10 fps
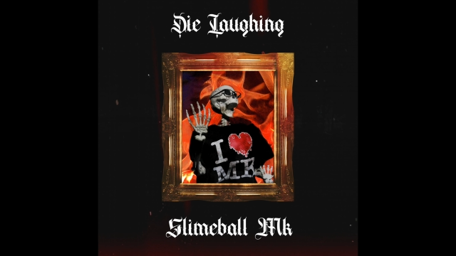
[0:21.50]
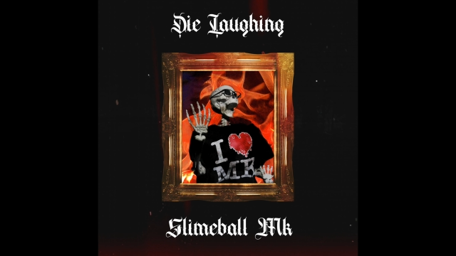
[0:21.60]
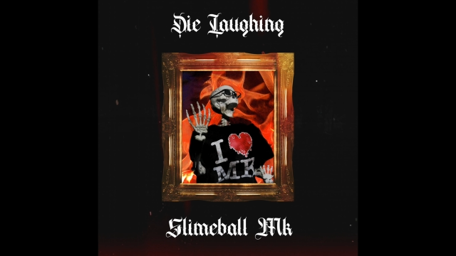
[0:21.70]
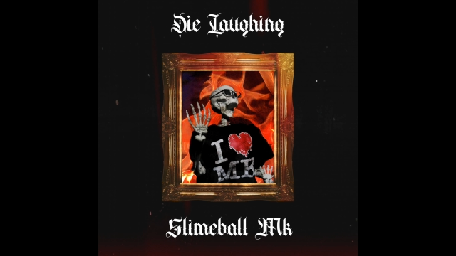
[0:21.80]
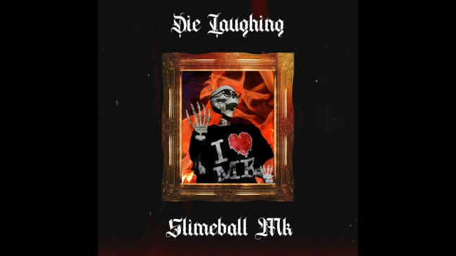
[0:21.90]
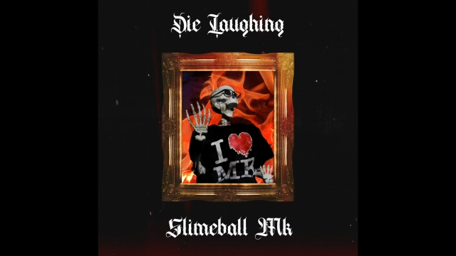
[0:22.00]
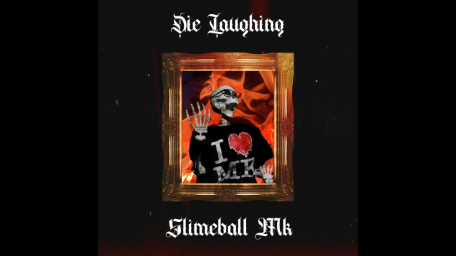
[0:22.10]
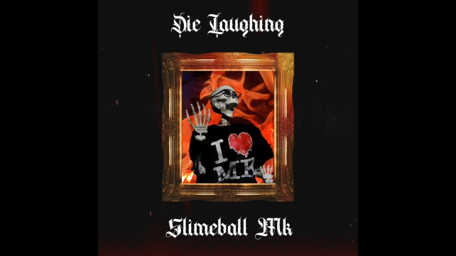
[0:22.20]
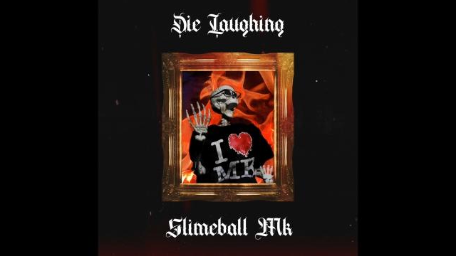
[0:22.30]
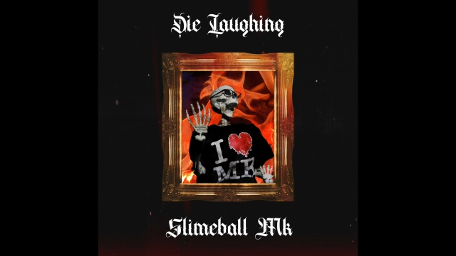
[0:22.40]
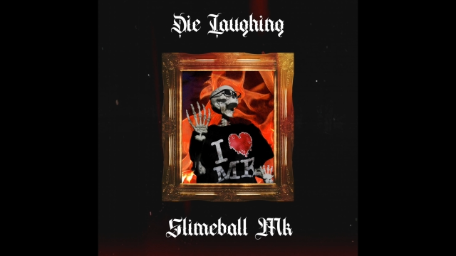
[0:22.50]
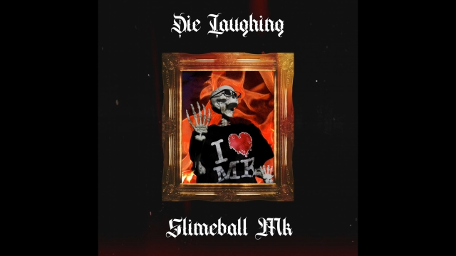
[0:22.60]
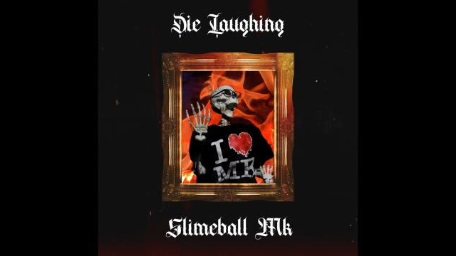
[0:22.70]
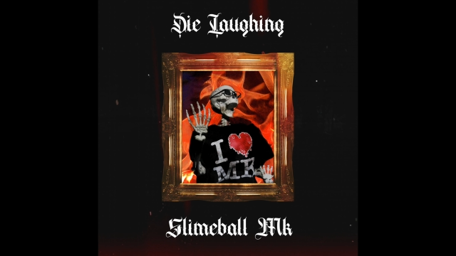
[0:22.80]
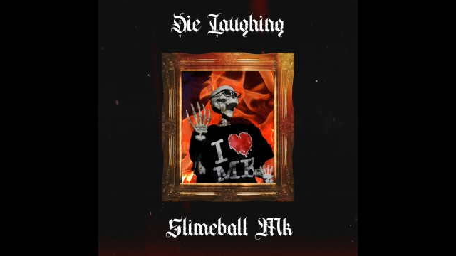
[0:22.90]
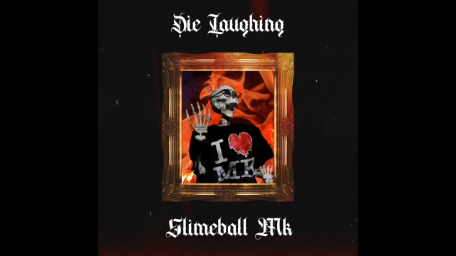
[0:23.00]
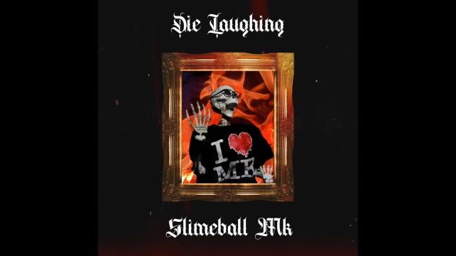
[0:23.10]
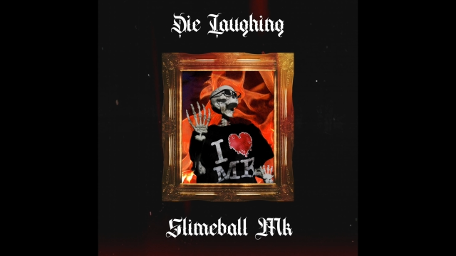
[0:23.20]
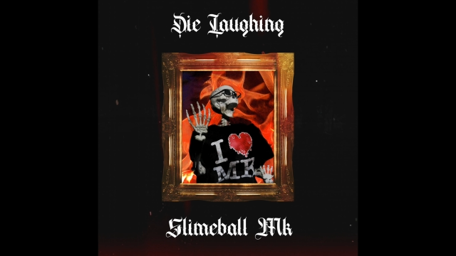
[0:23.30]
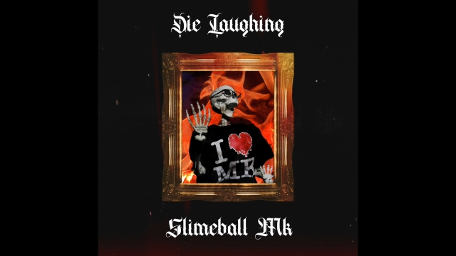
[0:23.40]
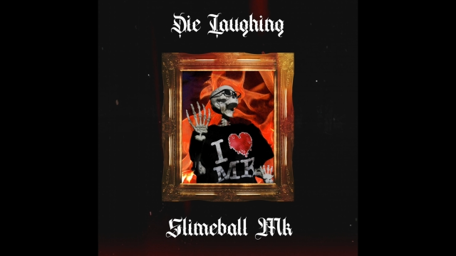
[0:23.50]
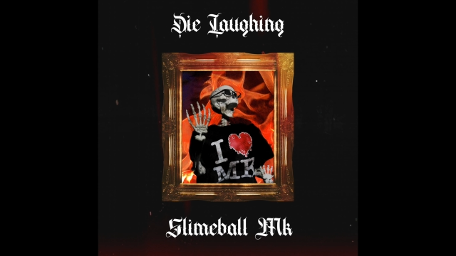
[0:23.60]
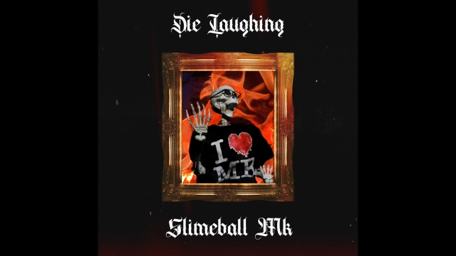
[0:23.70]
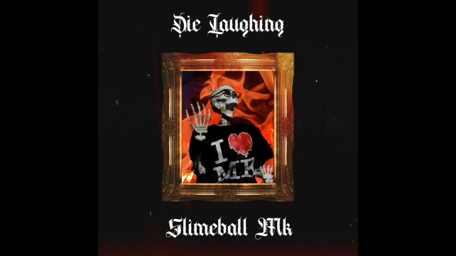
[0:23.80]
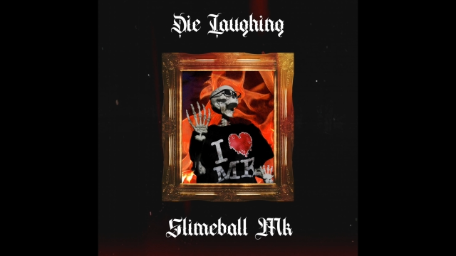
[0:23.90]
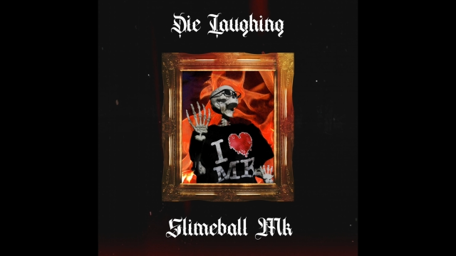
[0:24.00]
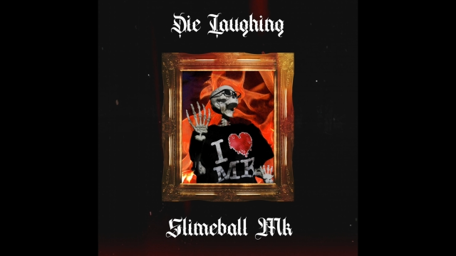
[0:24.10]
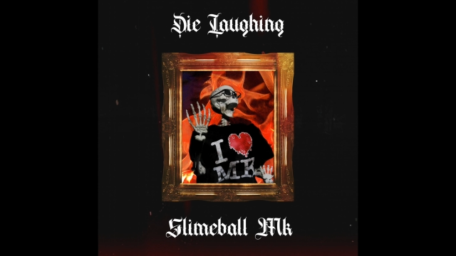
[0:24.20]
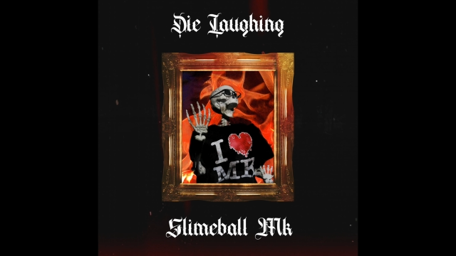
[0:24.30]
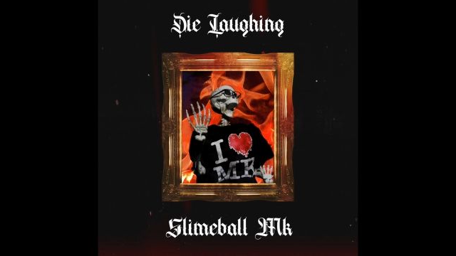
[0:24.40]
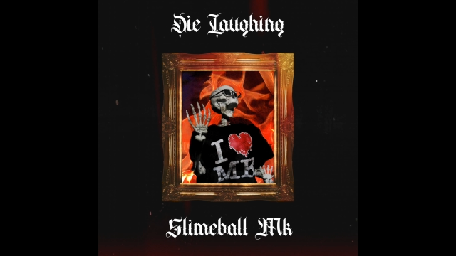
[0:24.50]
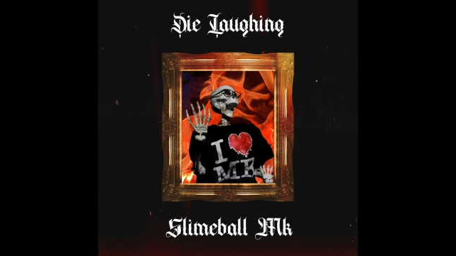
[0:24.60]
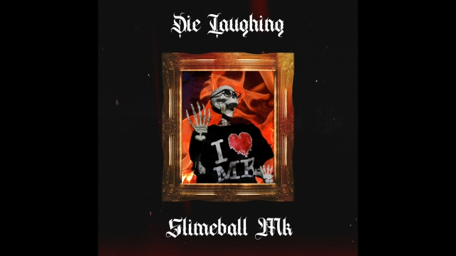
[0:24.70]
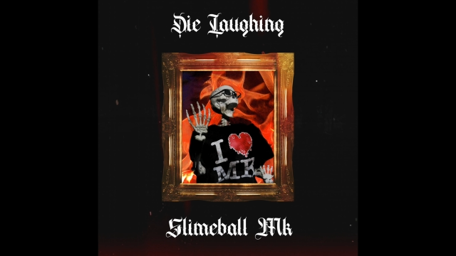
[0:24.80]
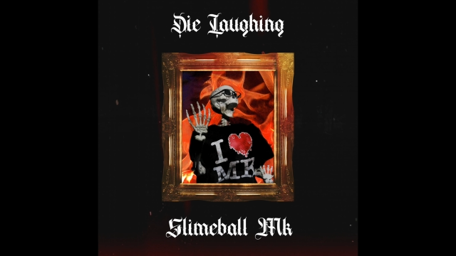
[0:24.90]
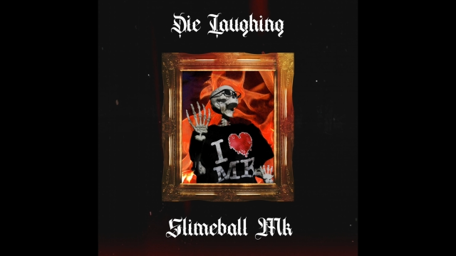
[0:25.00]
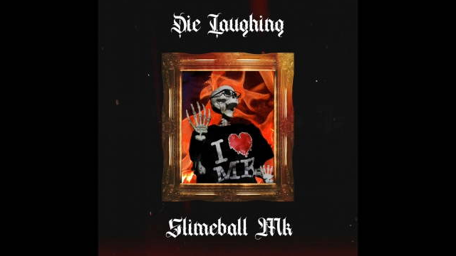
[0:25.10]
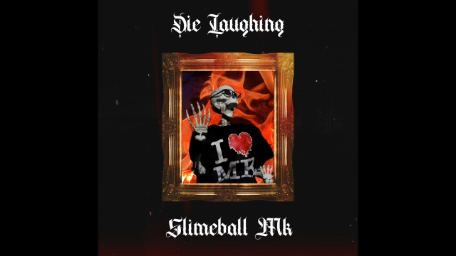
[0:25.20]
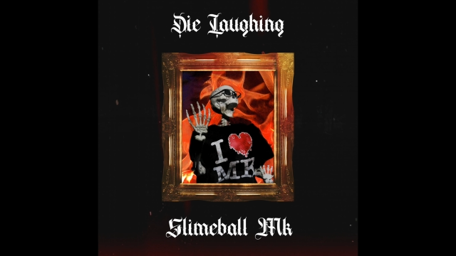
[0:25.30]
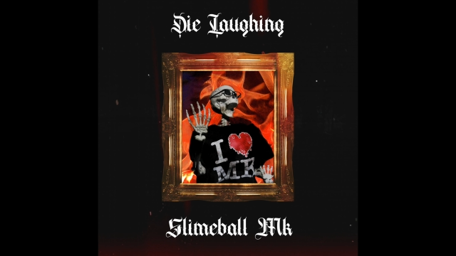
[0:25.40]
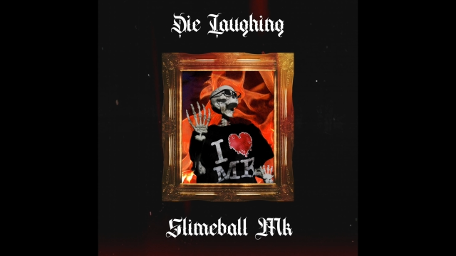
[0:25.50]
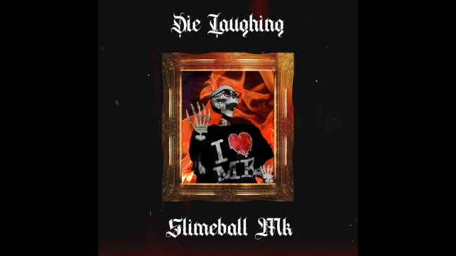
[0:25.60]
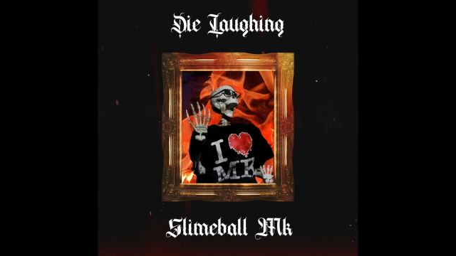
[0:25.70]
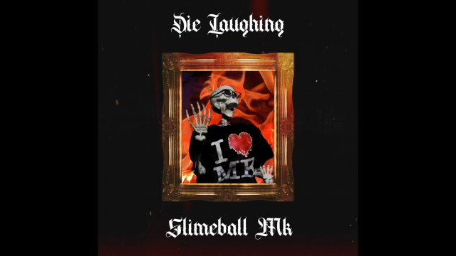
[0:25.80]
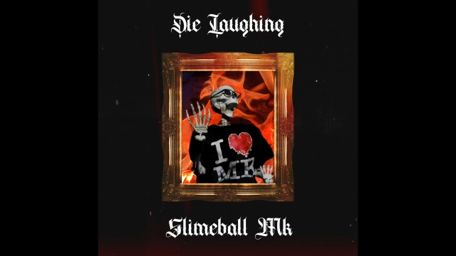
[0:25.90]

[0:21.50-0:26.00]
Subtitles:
(no speaker visible)